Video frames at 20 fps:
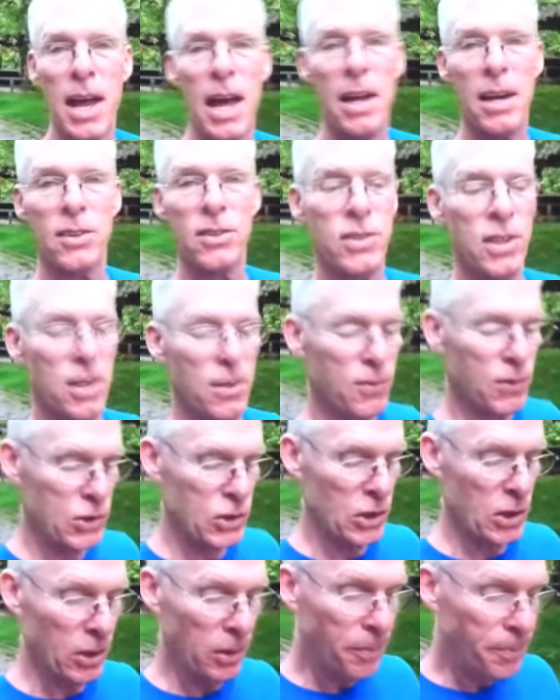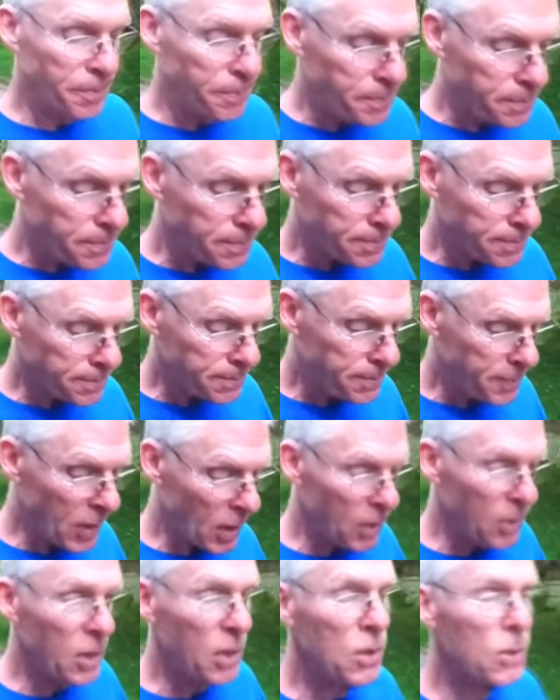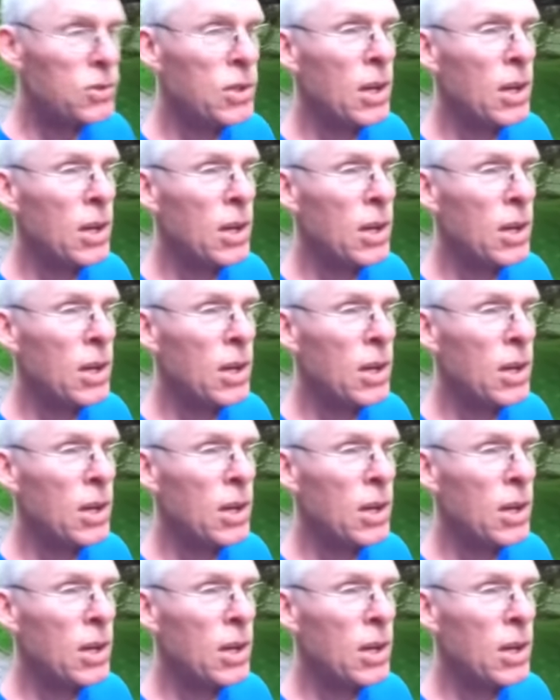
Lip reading: Aren't bad. You know what I mean?